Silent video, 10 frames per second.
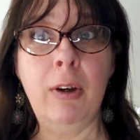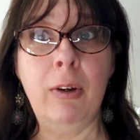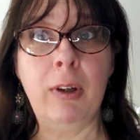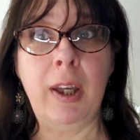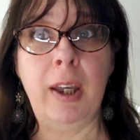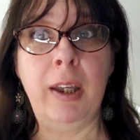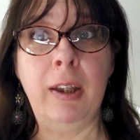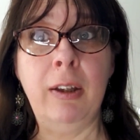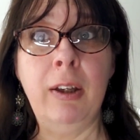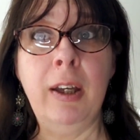
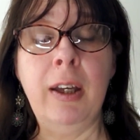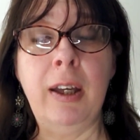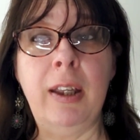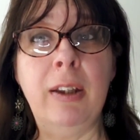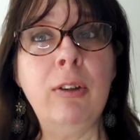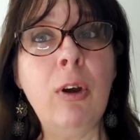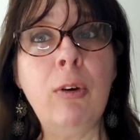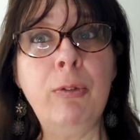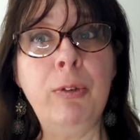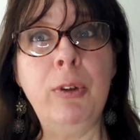Okay, and
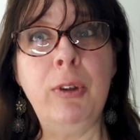know if